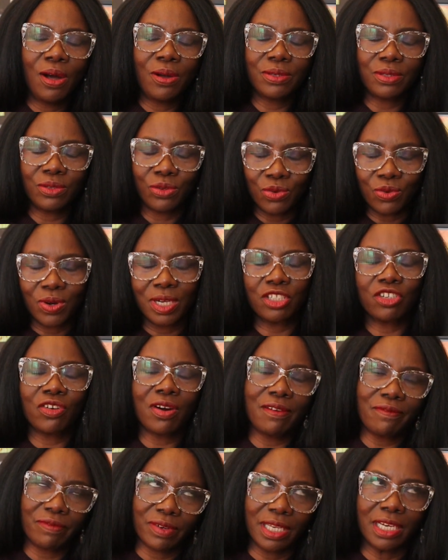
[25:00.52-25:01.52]
or you are
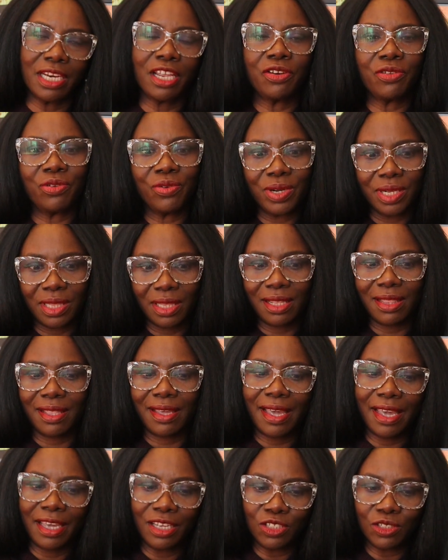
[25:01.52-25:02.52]
traveling and you're under
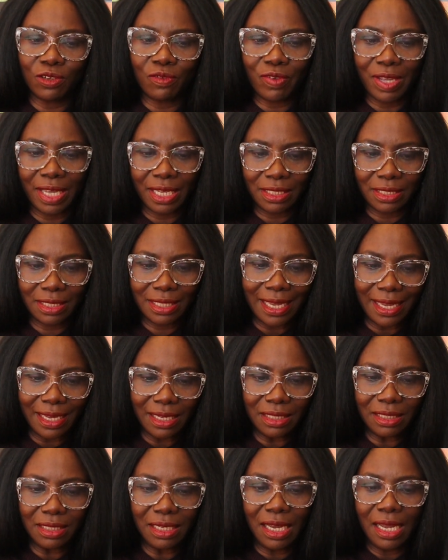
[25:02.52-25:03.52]
the age of
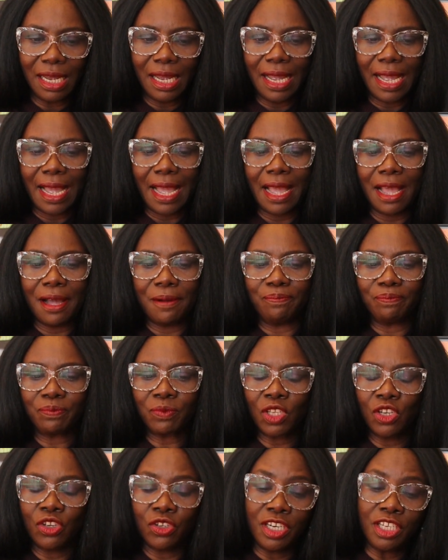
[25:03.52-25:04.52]
18,
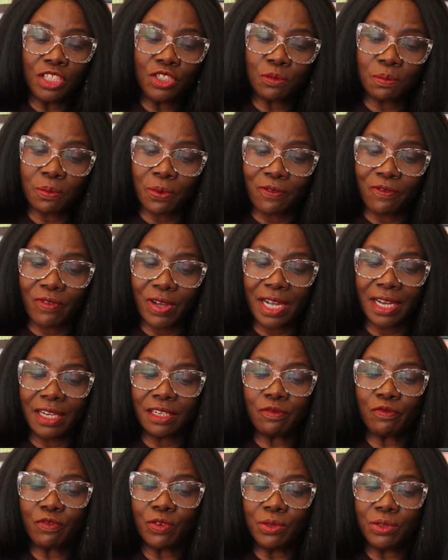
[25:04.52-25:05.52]
you need to
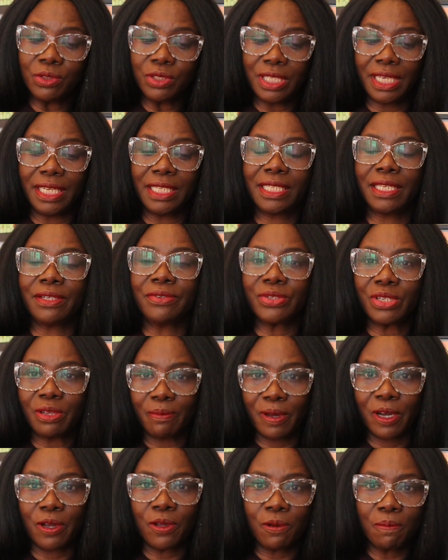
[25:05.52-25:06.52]
provide full details
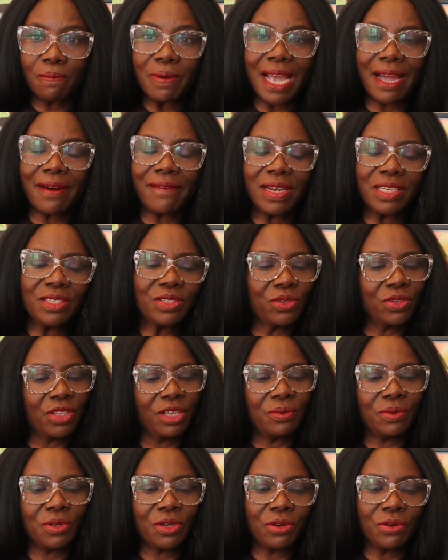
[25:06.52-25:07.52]
about your parents, so
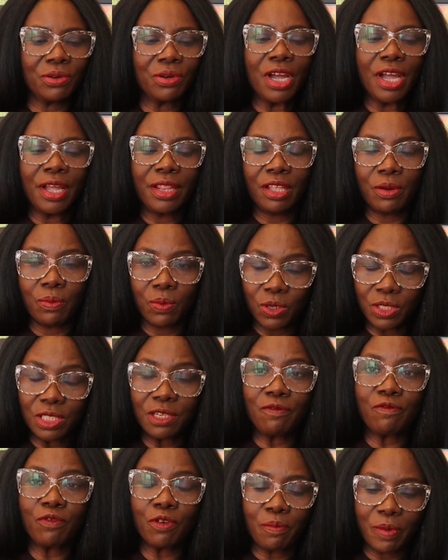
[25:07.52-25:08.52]
they will know they want
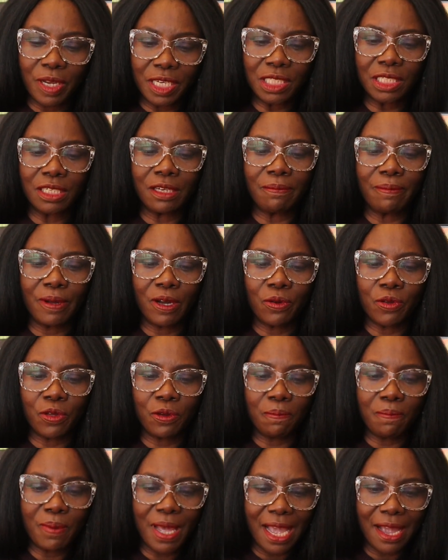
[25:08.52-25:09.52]
information about
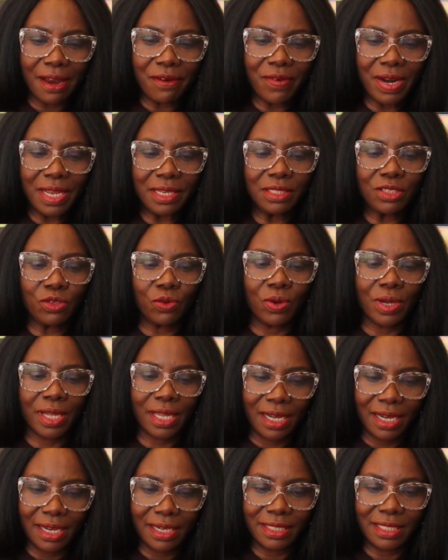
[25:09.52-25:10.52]
your parents or
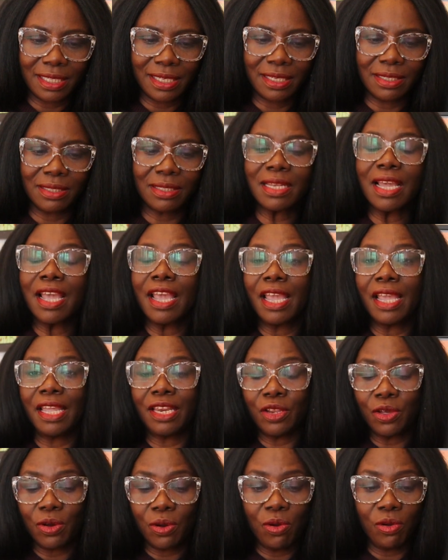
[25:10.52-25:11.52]
guardians
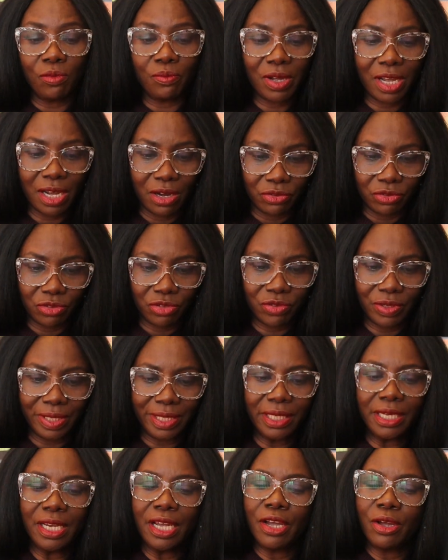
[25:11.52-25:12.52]
in your home
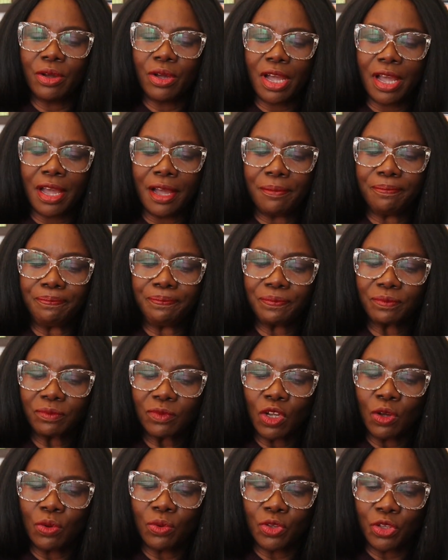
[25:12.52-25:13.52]
country.
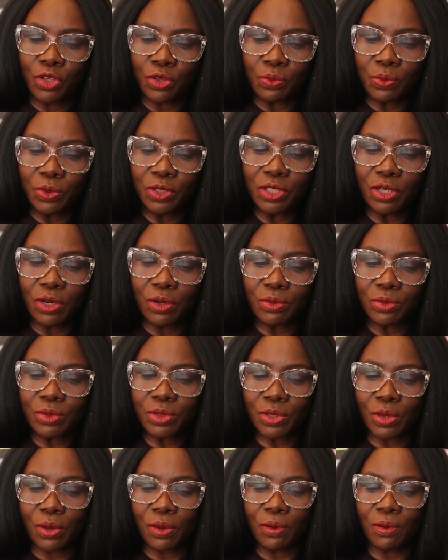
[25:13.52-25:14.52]
You would
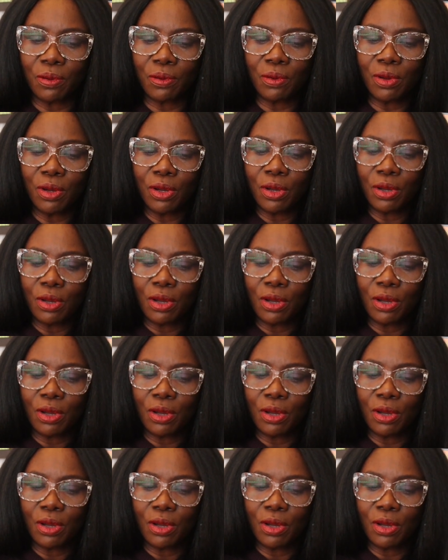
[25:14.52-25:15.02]
also